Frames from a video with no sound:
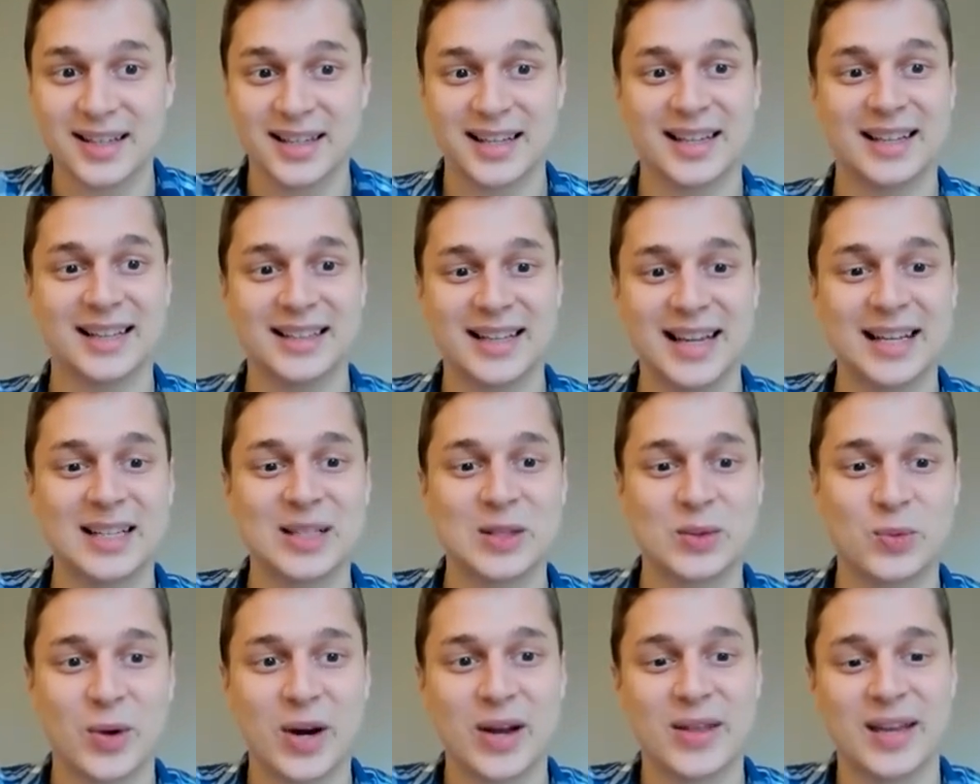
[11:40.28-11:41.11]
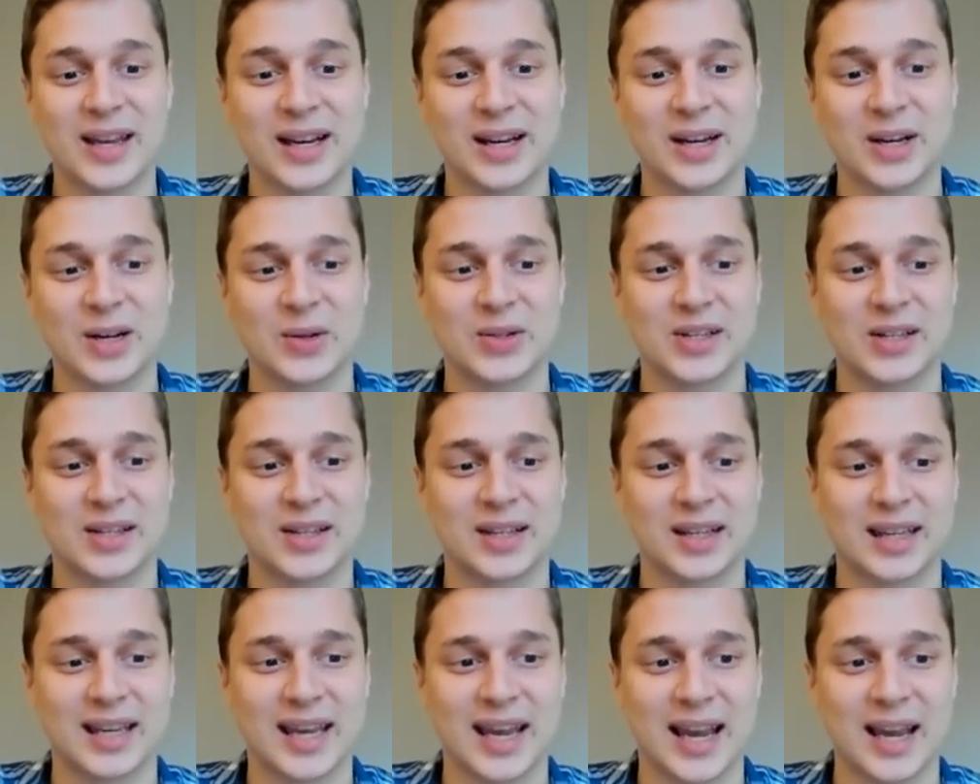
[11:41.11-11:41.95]
That's why they go to the
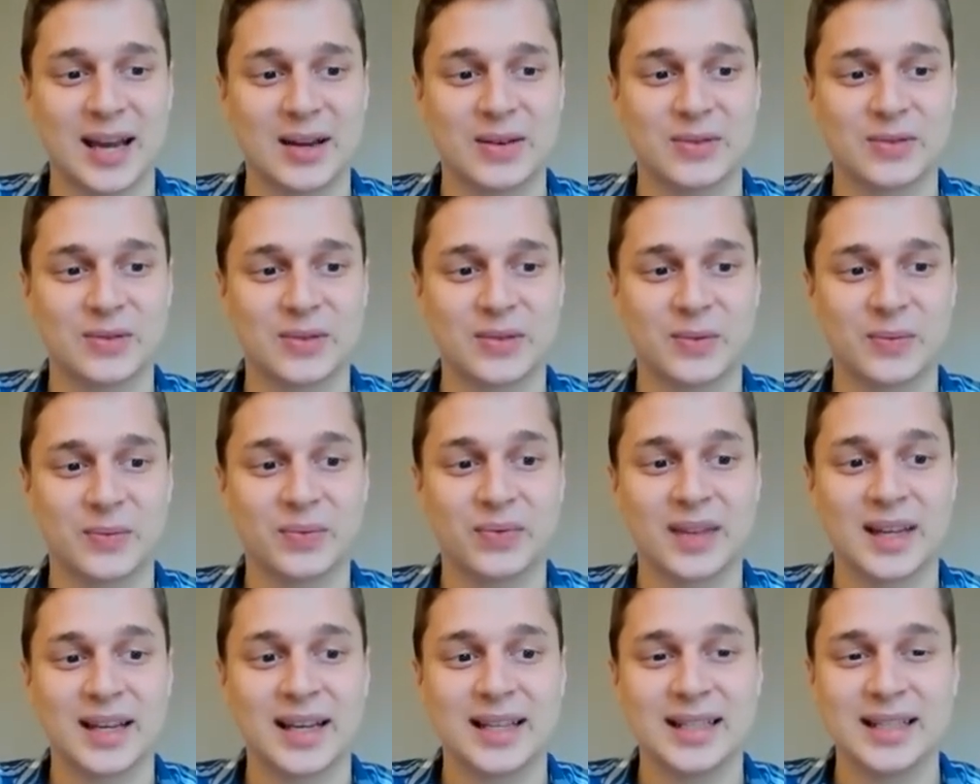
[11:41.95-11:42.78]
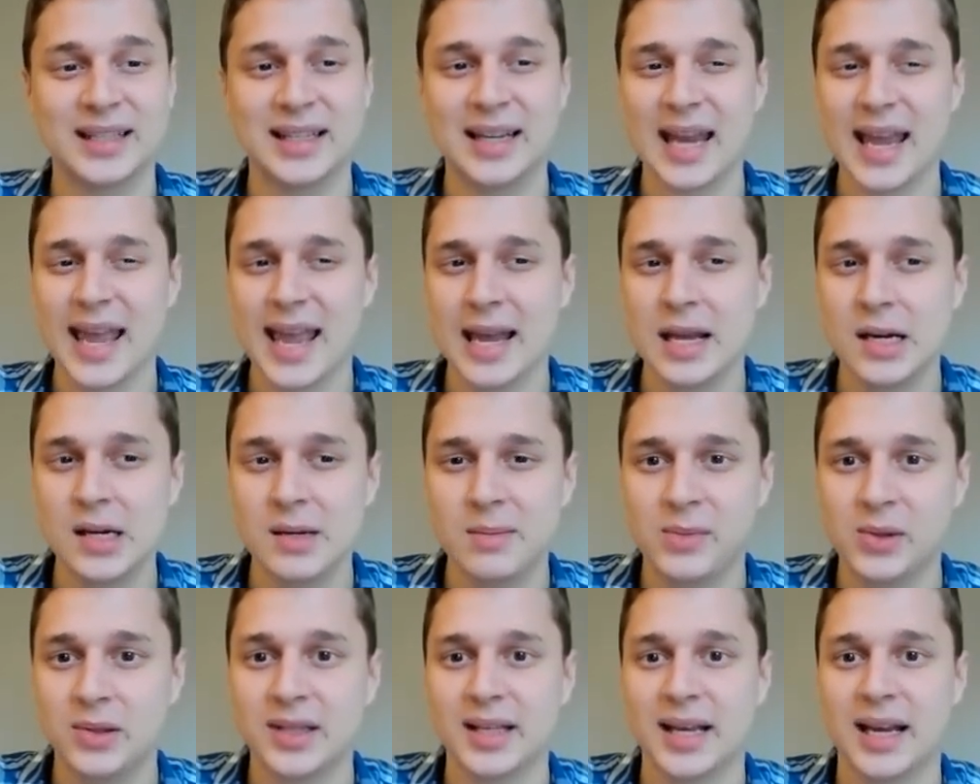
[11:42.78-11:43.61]
cave. See,
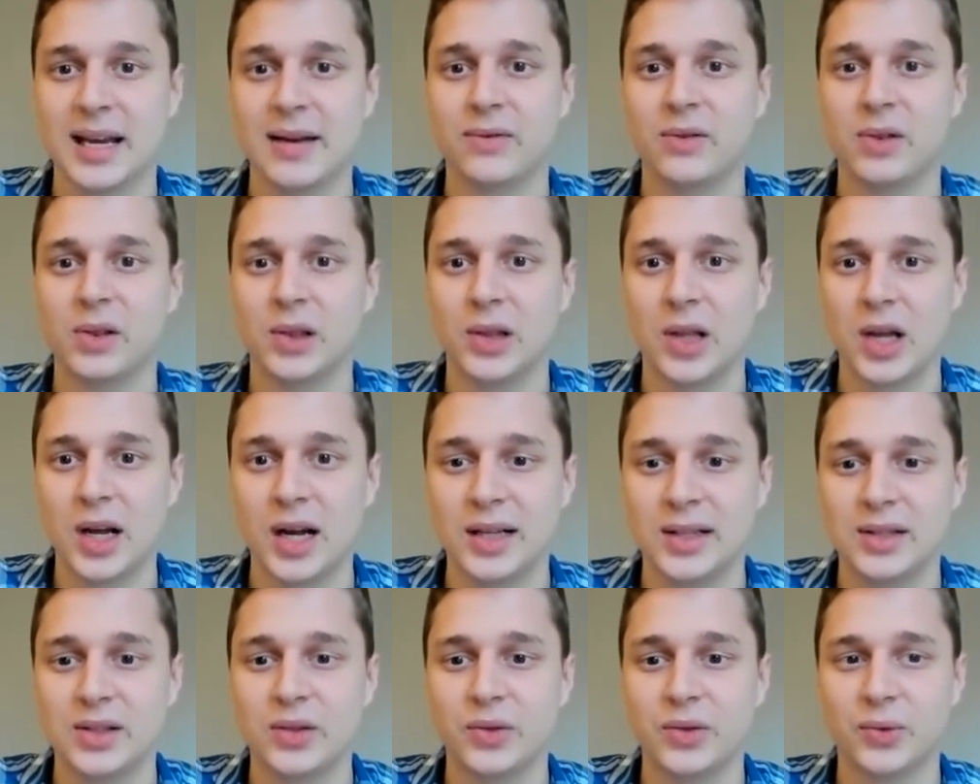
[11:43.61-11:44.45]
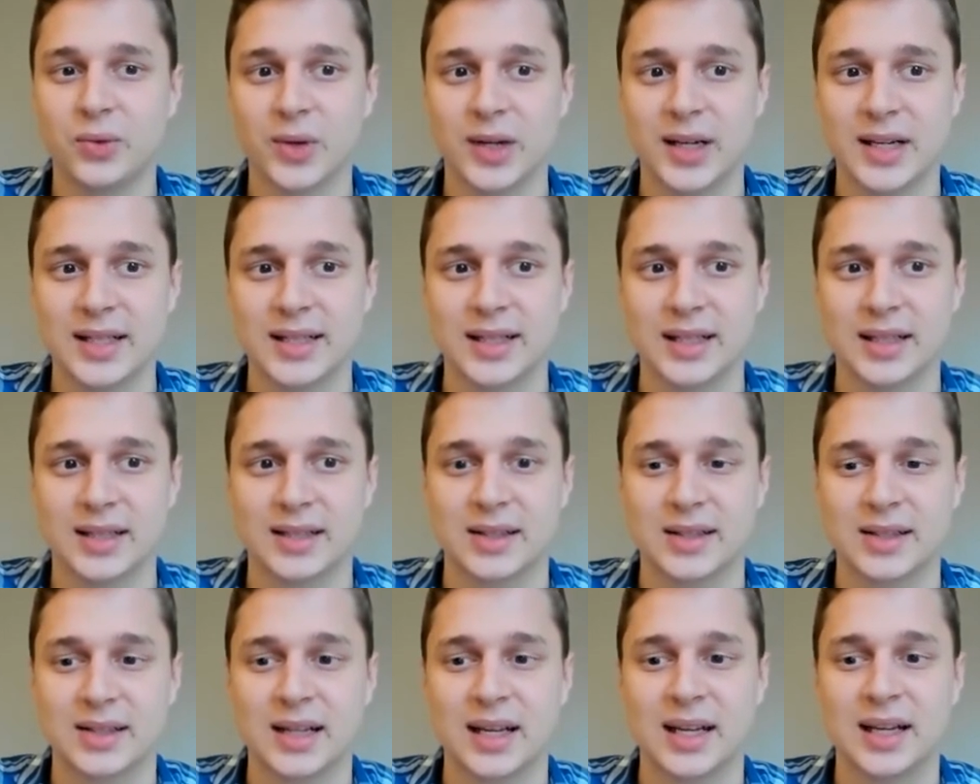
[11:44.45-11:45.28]
animals have lots of reasons
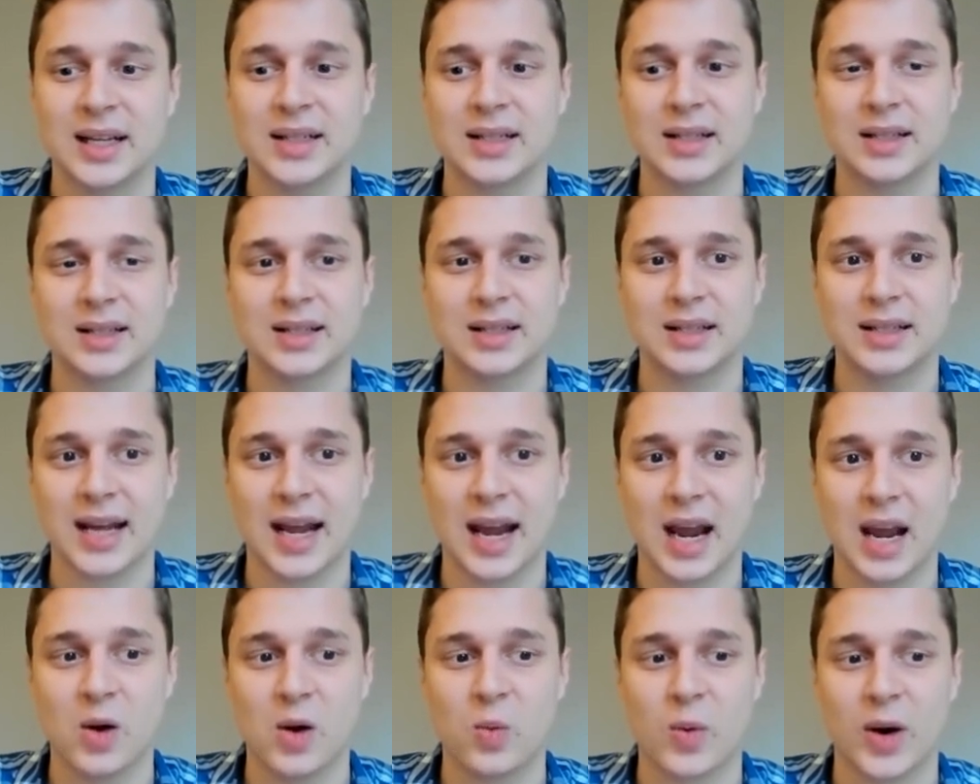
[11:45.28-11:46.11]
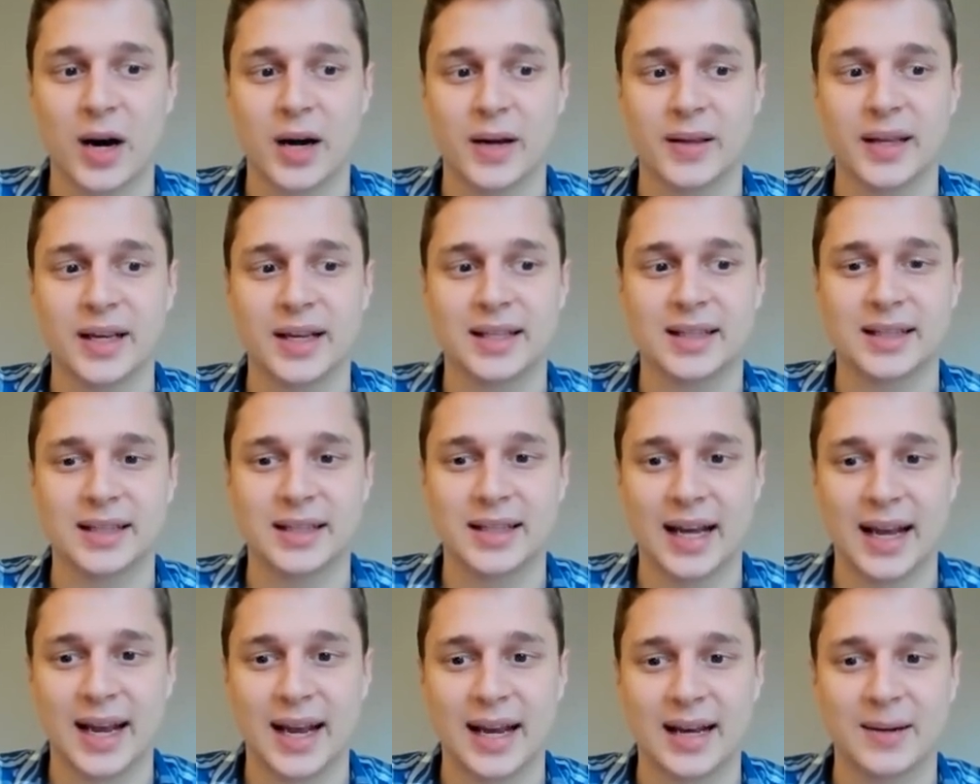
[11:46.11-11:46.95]
to stay where they
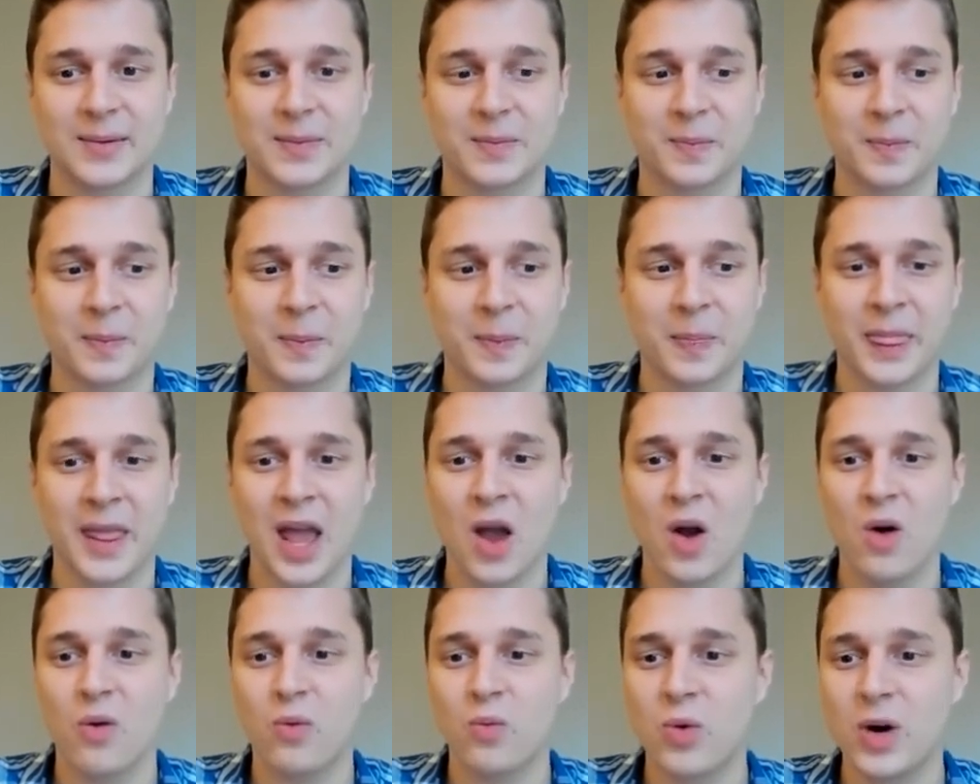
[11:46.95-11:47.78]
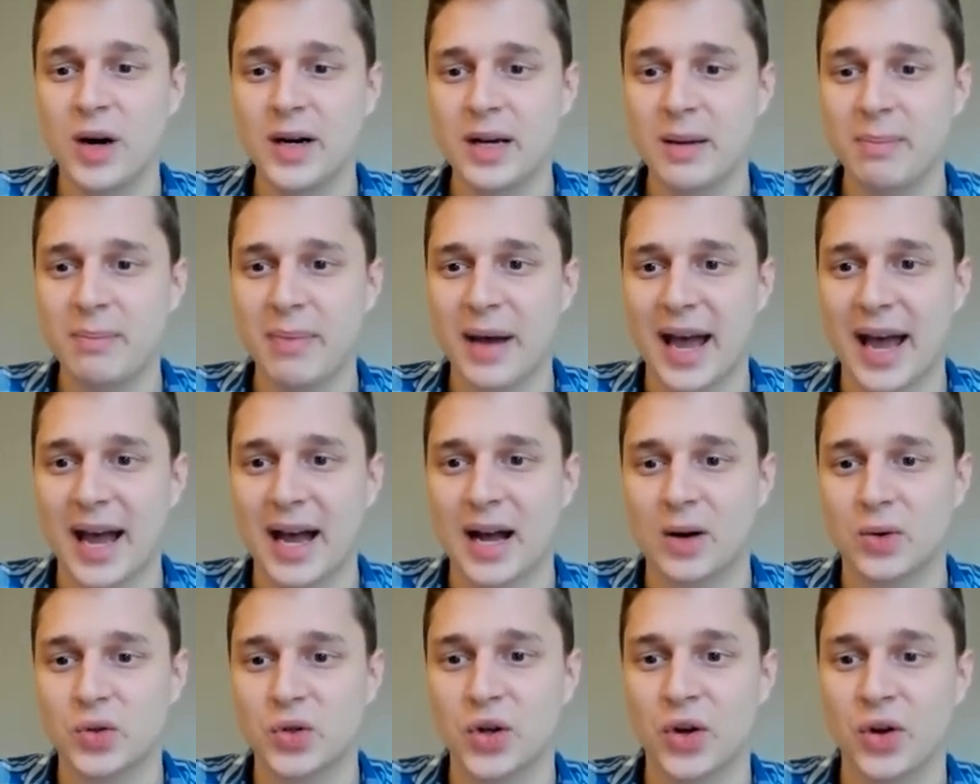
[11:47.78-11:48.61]
stay. What
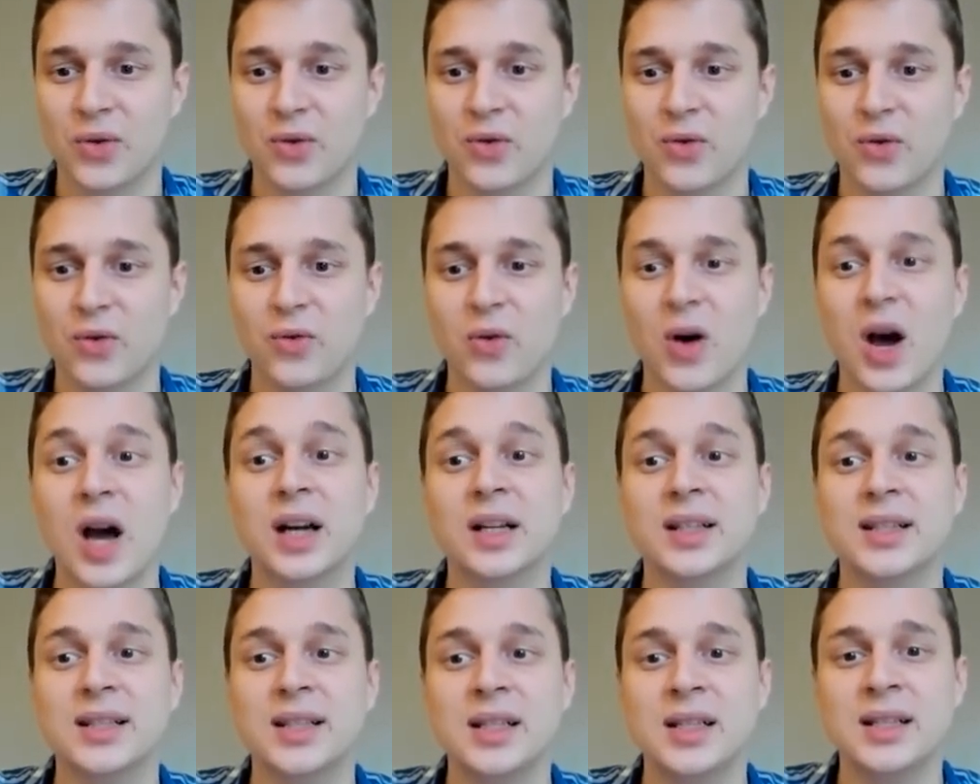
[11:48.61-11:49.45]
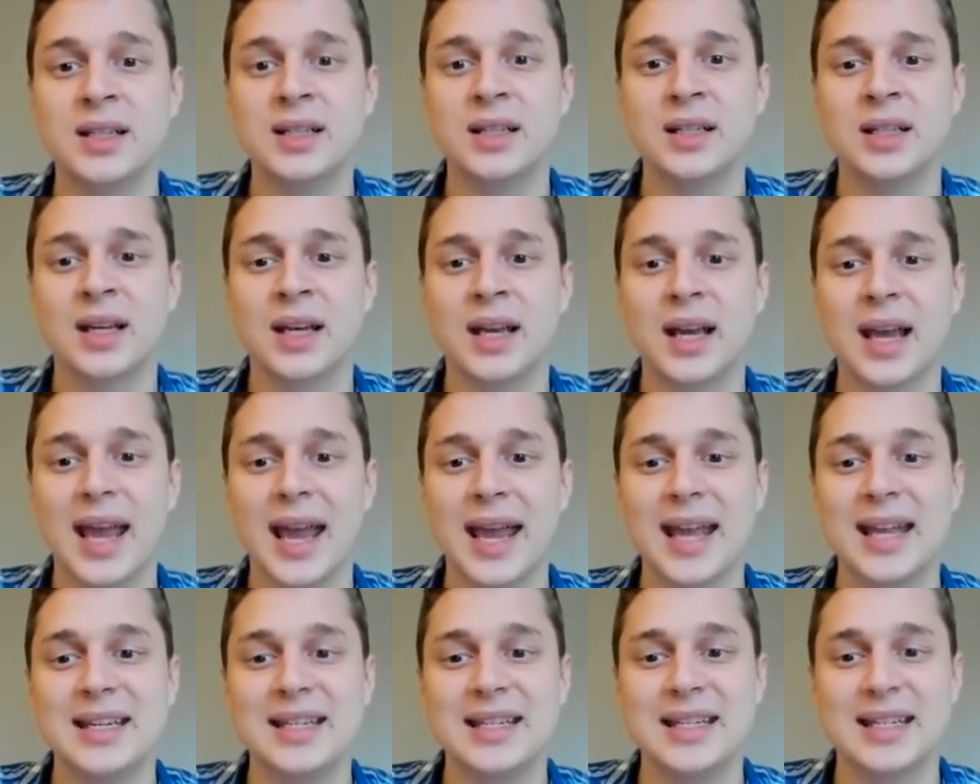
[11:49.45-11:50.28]
about foxes
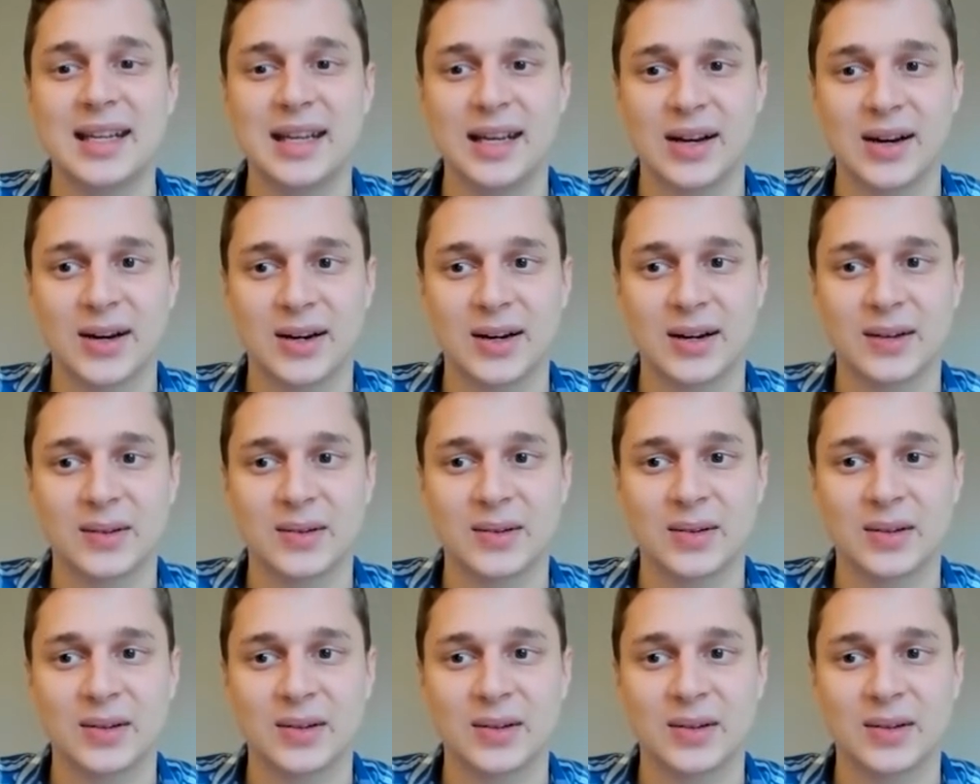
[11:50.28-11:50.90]
and deer?